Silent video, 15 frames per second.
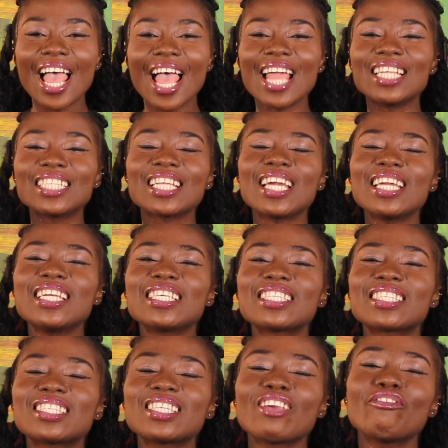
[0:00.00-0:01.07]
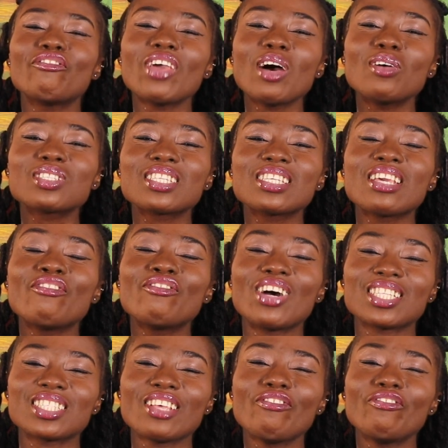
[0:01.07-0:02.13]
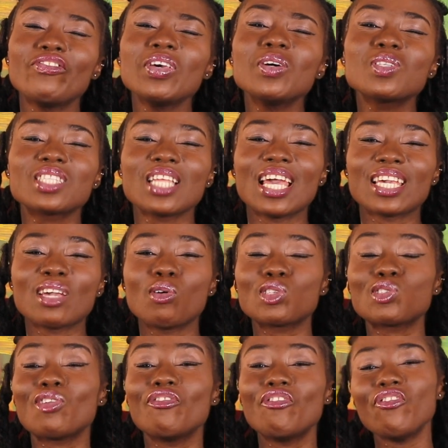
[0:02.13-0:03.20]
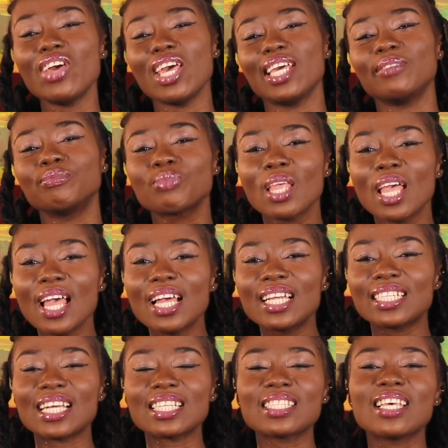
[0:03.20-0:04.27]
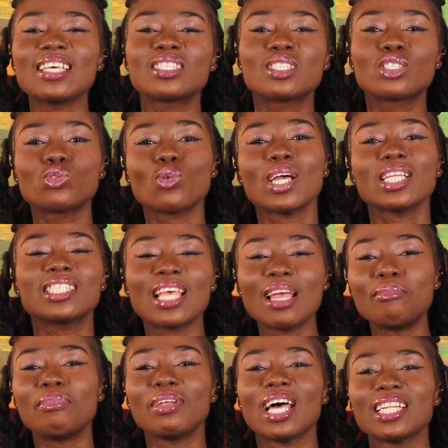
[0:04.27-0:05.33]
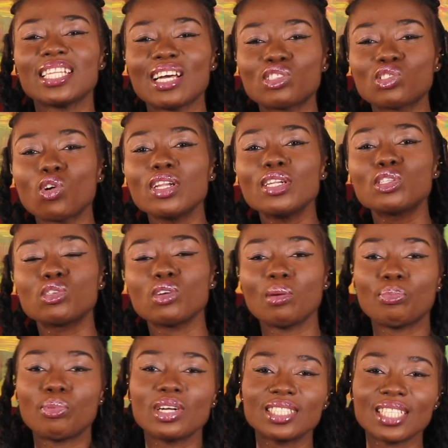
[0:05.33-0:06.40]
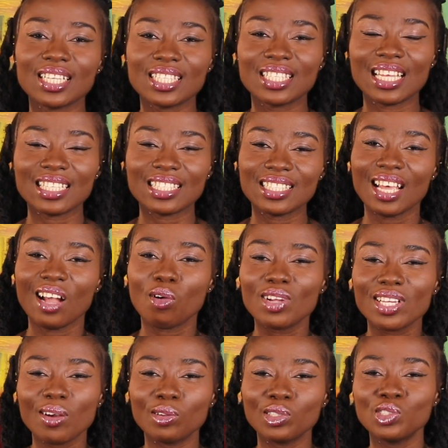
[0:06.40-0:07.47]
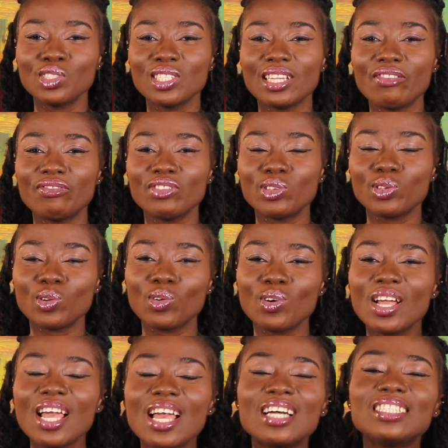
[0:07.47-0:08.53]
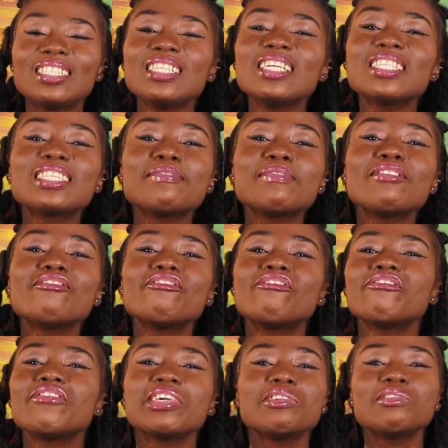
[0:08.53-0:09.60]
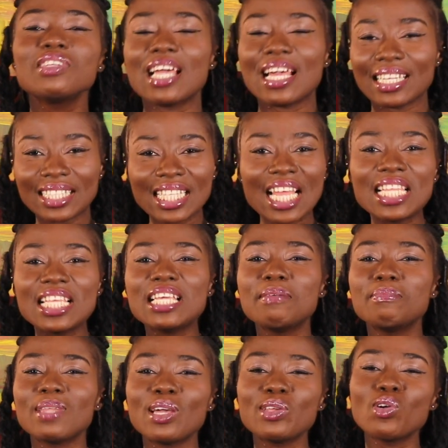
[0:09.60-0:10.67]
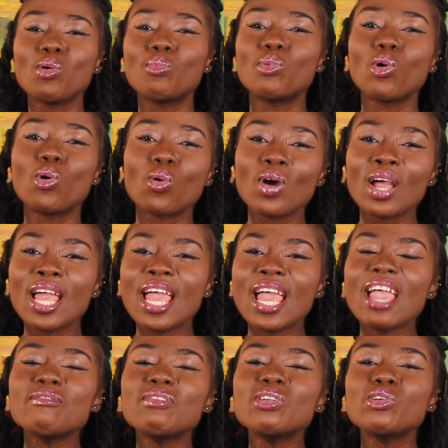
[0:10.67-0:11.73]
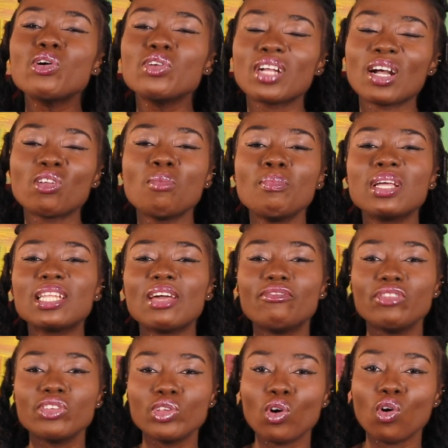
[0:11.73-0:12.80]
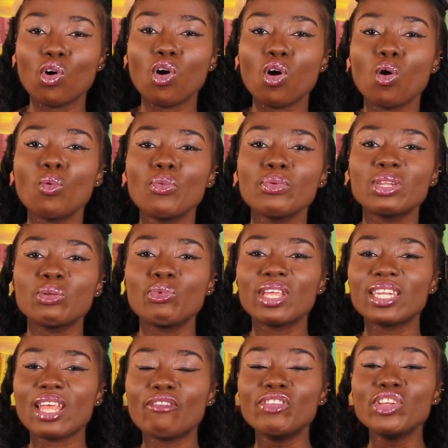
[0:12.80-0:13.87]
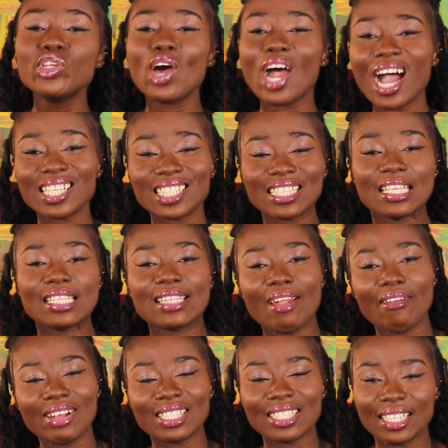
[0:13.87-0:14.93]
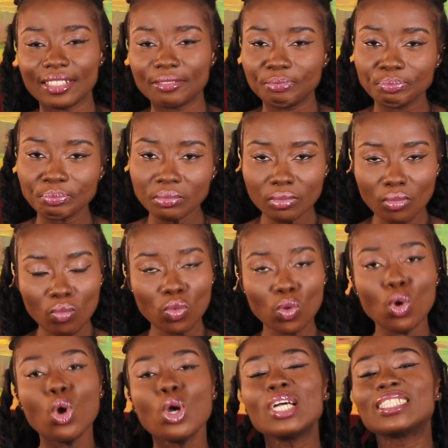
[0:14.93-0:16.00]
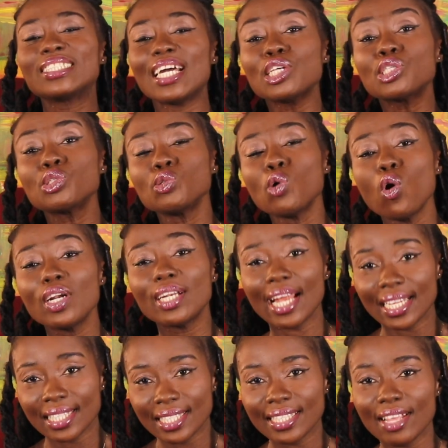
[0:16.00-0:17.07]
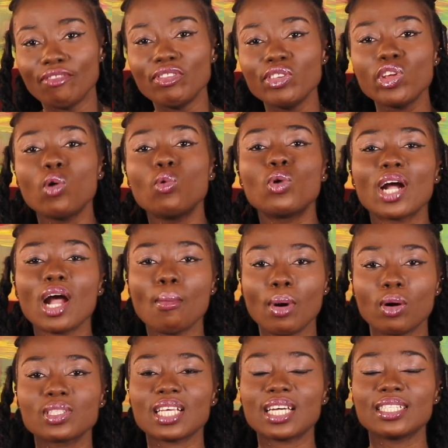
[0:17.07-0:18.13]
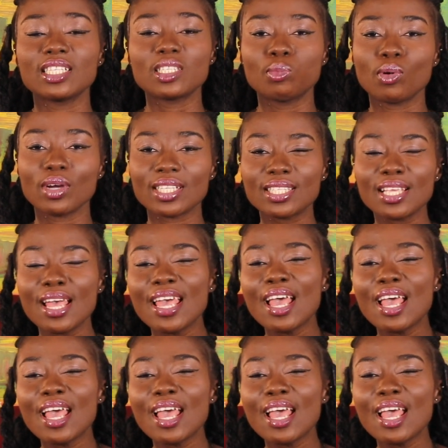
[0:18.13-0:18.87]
And then he feels like it was unfair that his sweat and blood has gone into a project that Sarkodie was shooting a video. Didn't even feel like telling him that, yo, bro, even though you cannot make the video, or the video has this direction, just know that the video will come out at this point.